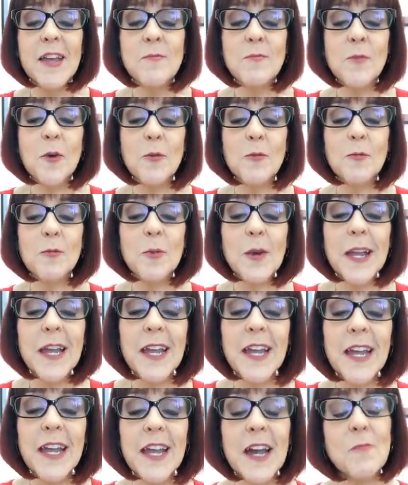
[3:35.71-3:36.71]

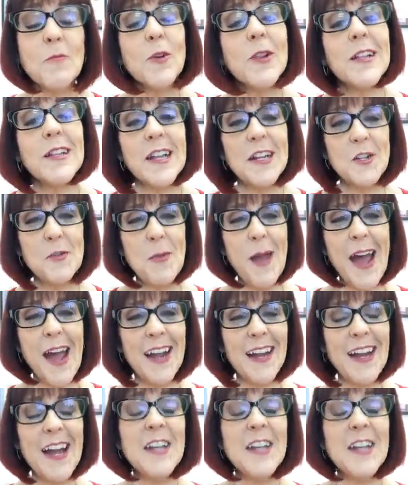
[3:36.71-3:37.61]
Marie, I'm really glad you're back.